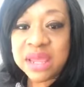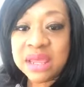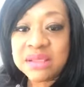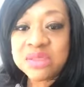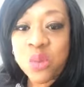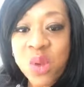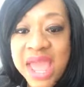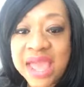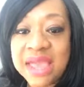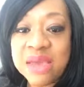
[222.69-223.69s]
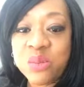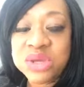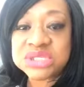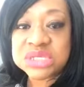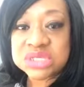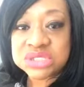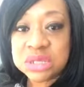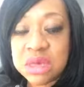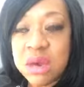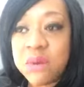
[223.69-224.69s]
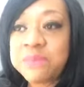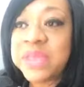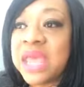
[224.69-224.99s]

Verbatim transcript: in the way in which he should go.